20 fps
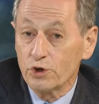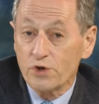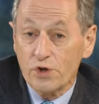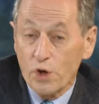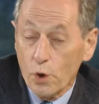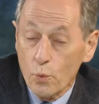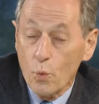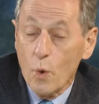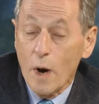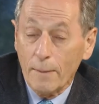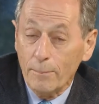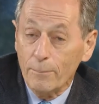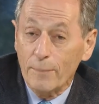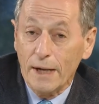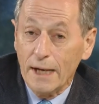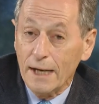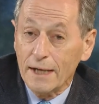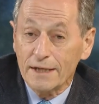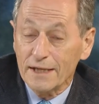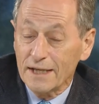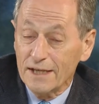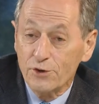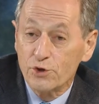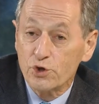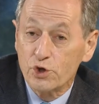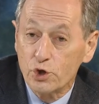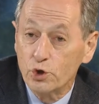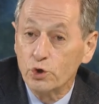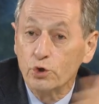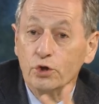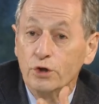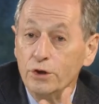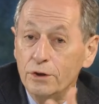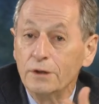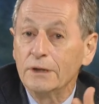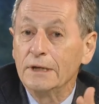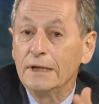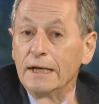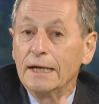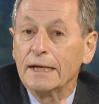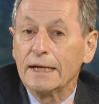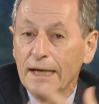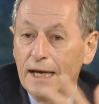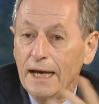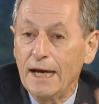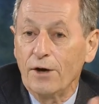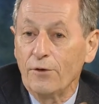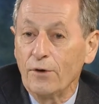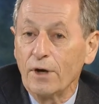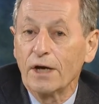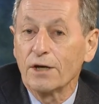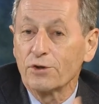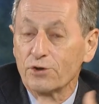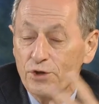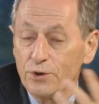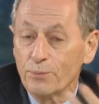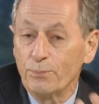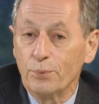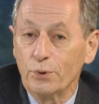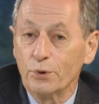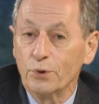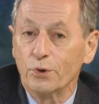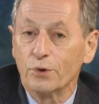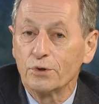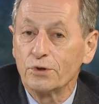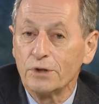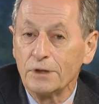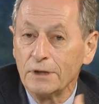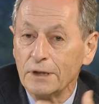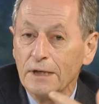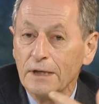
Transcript: so one part is good caring, support,